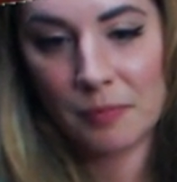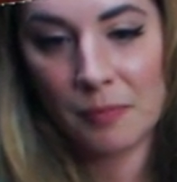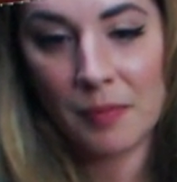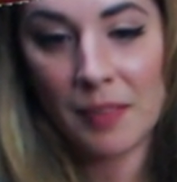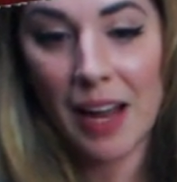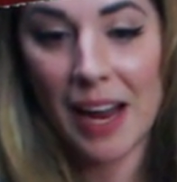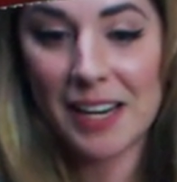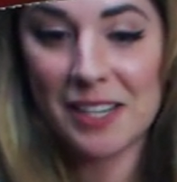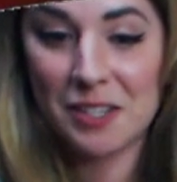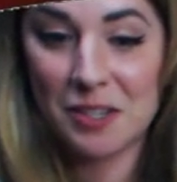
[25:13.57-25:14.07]

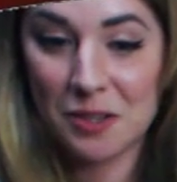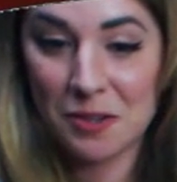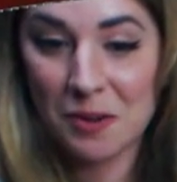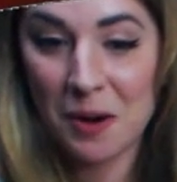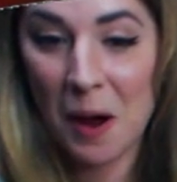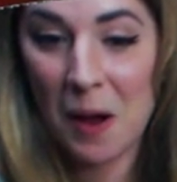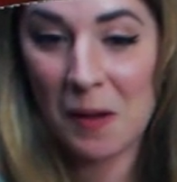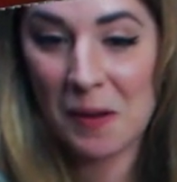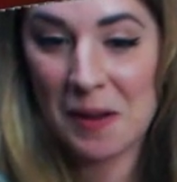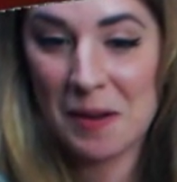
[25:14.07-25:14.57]
I do
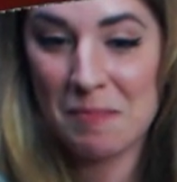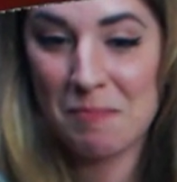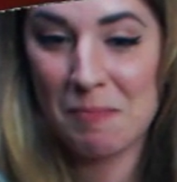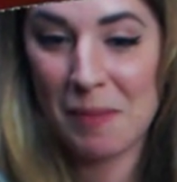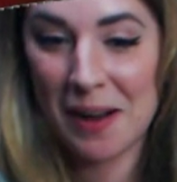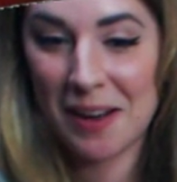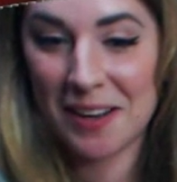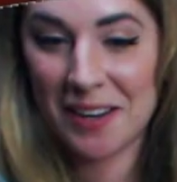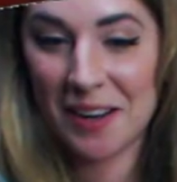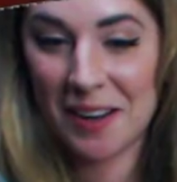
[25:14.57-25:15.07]
call him
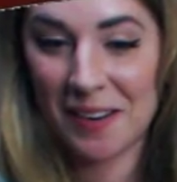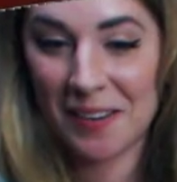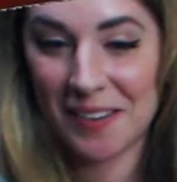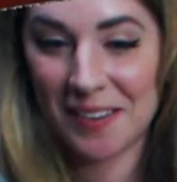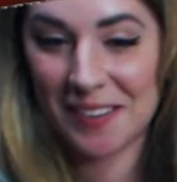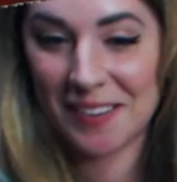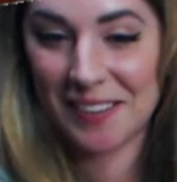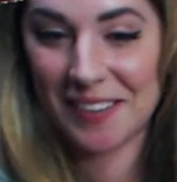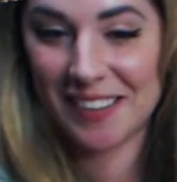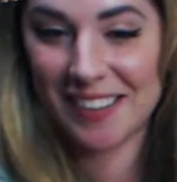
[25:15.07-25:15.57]
Bug
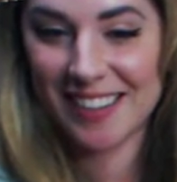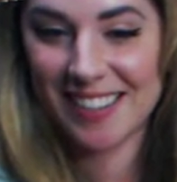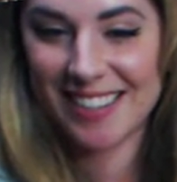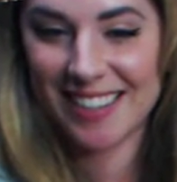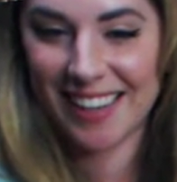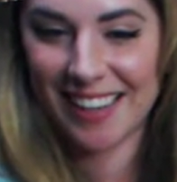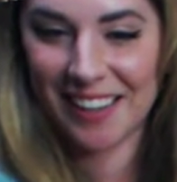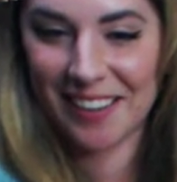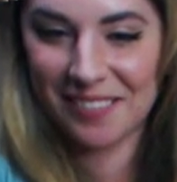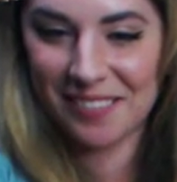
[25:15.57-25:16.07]
all the
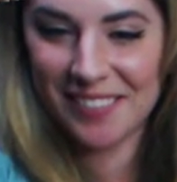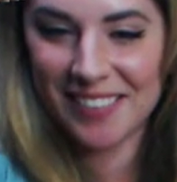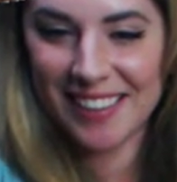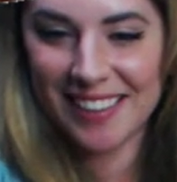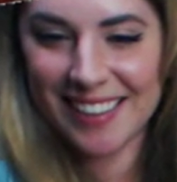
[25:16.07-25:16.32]
time.